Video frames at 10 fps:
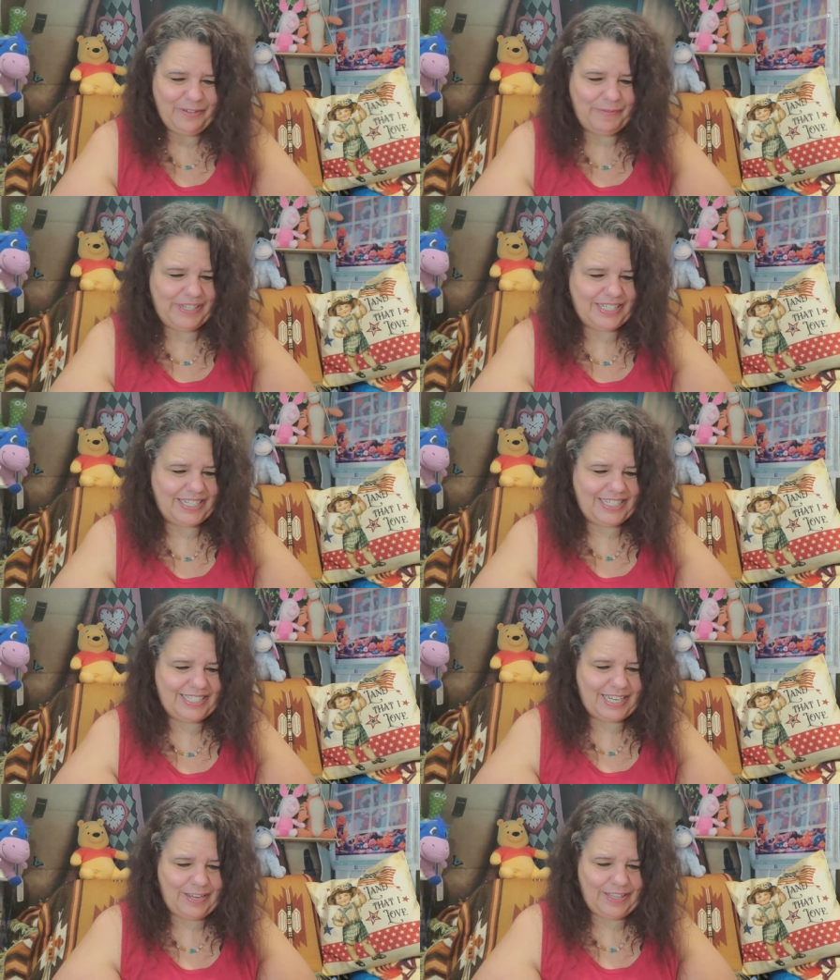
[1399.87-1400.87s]
Basically
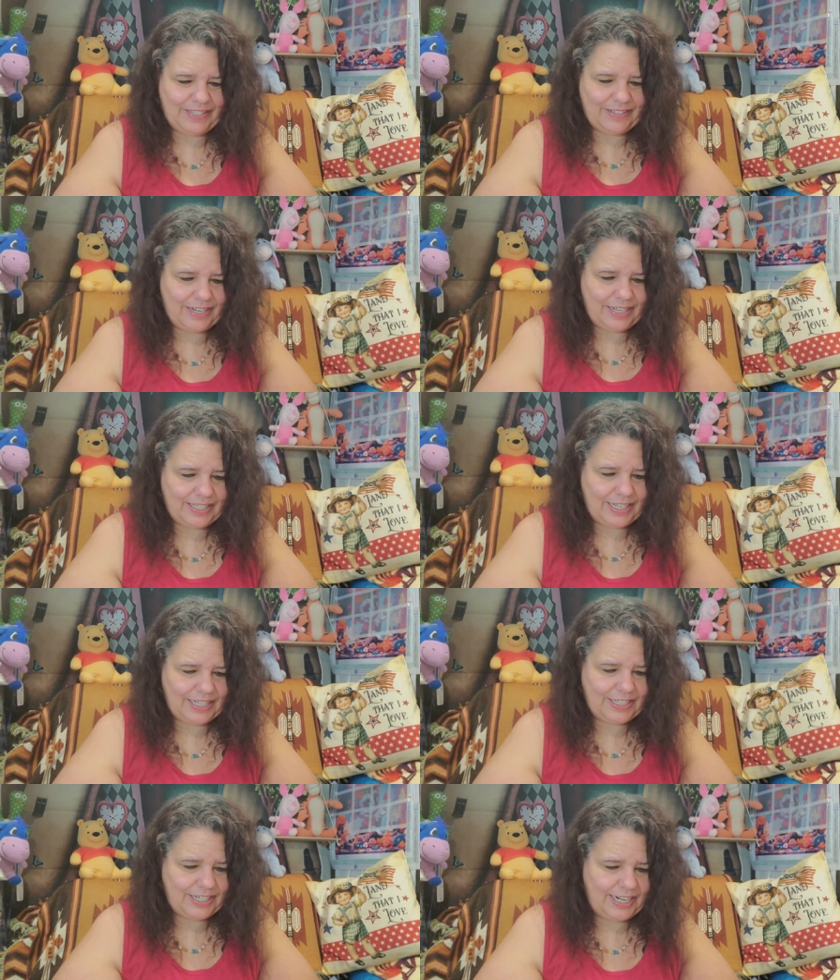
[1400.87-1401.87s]
saying this one comes on
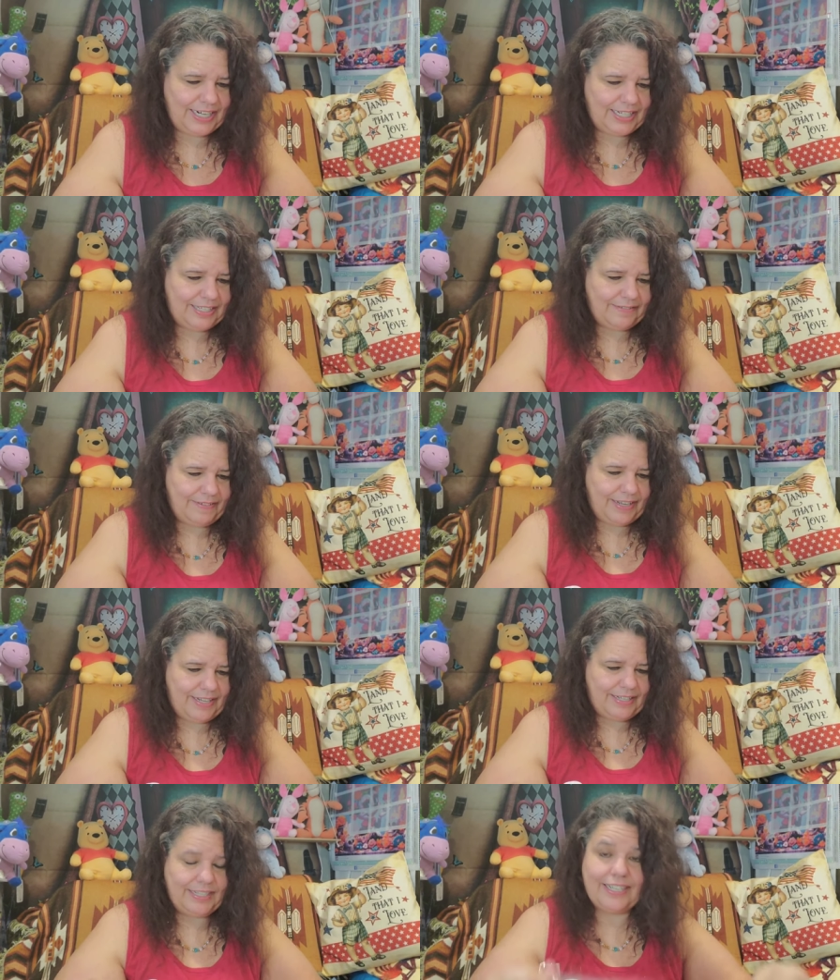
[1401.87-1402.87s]
a train as
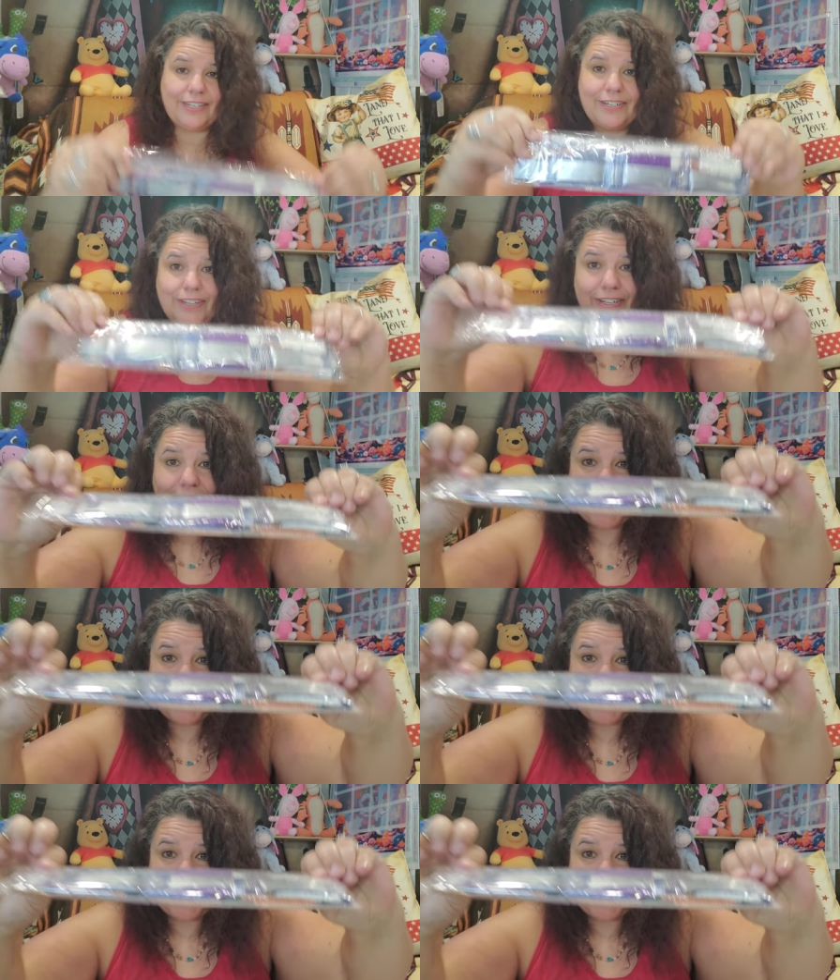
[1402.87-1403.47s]
well. Here are your